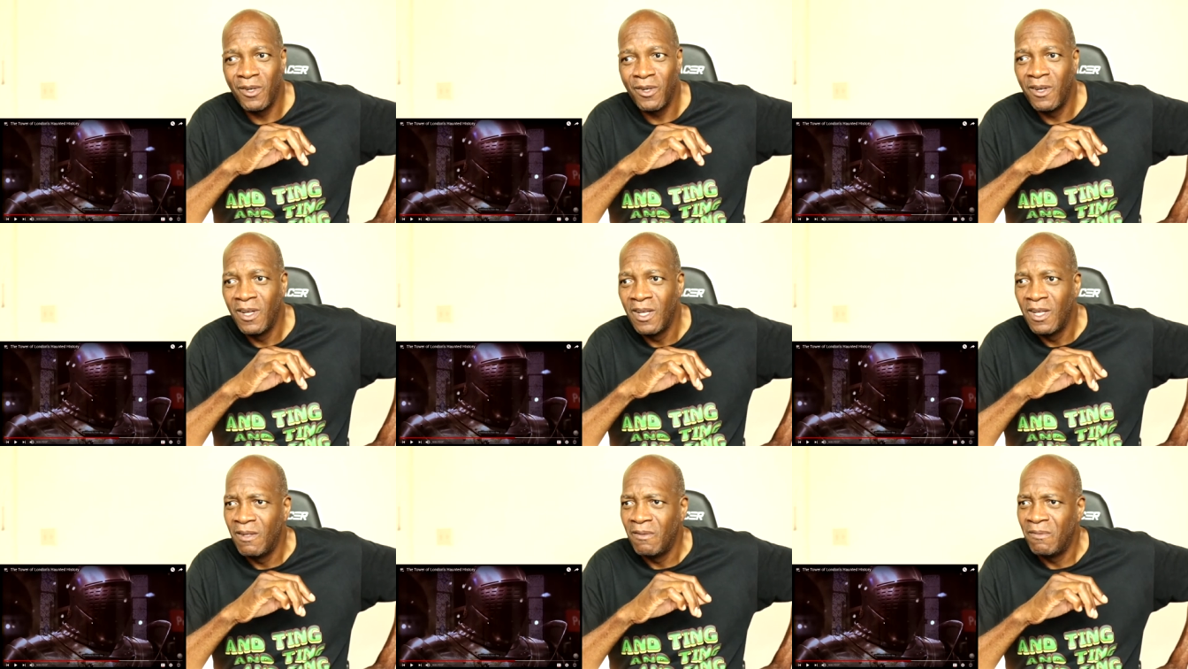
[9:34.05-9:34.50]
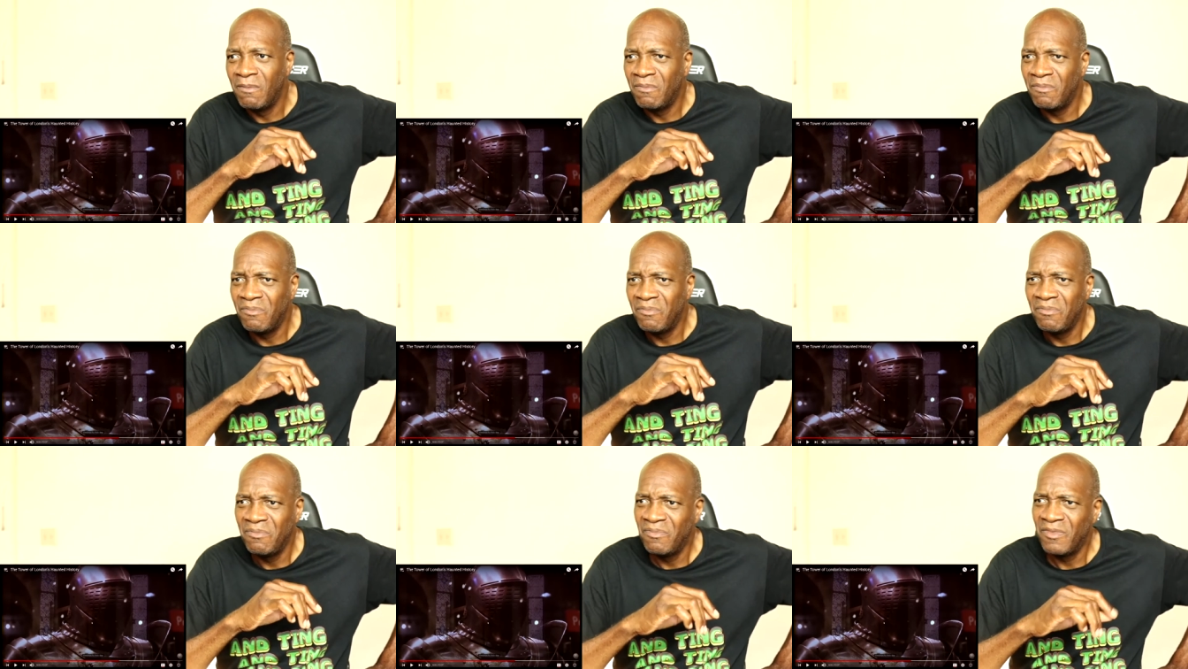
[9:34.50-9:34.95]
go,
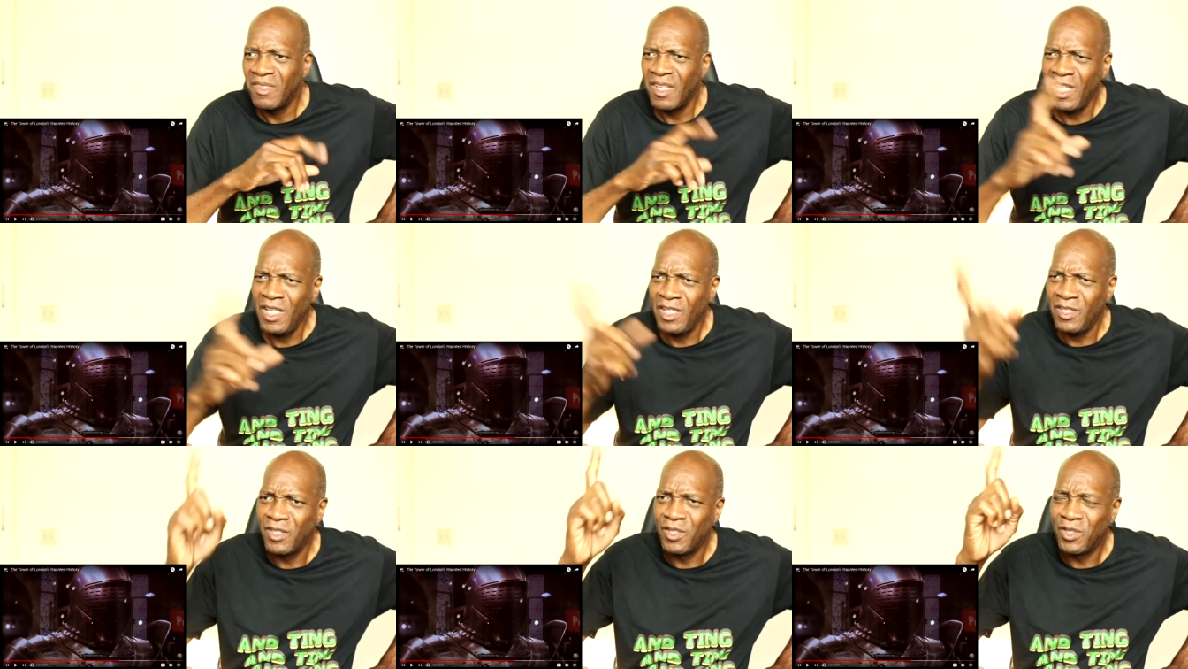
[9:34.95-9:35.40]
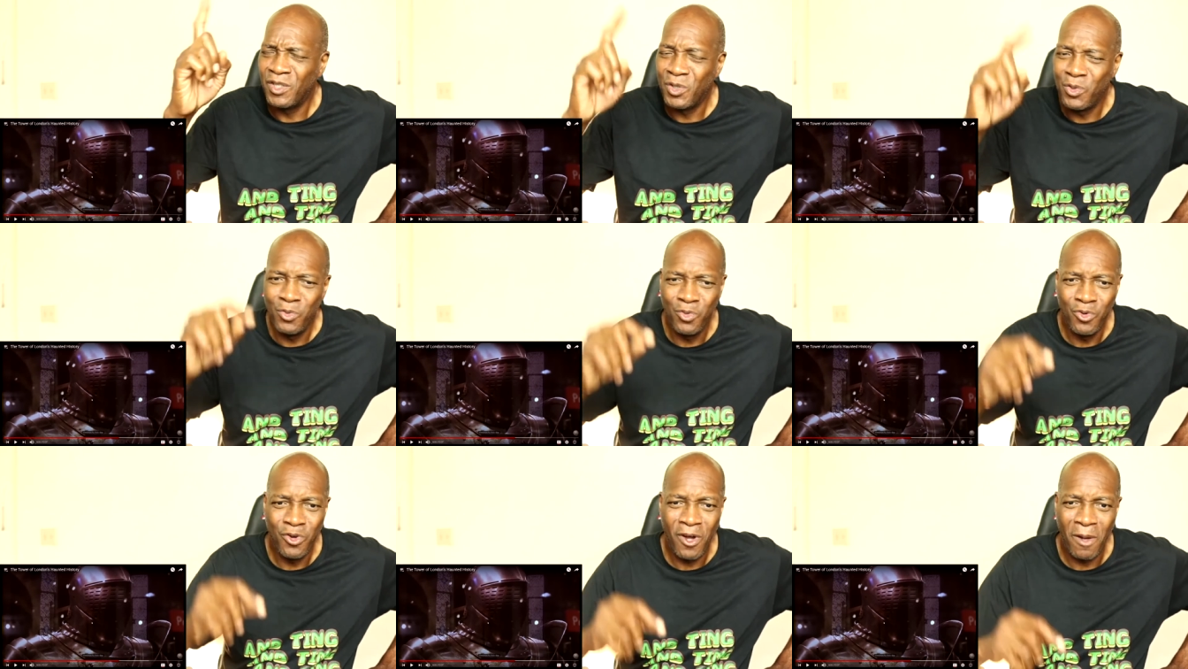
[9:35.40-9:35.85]
he's a
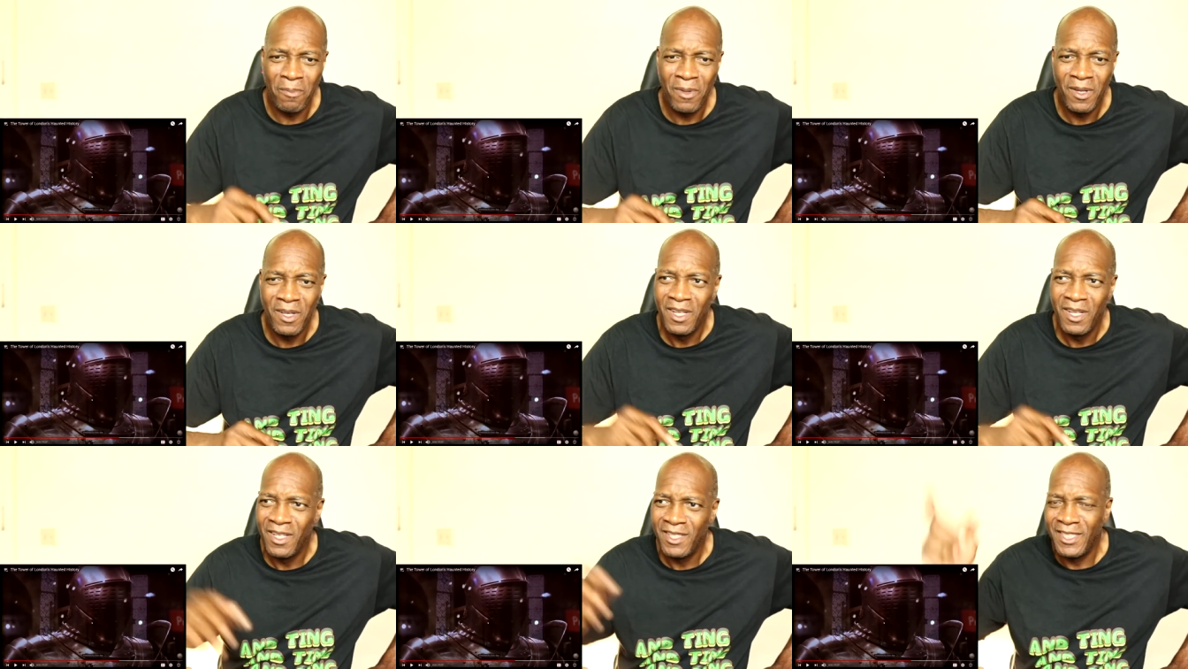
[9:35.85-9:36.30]
screw up.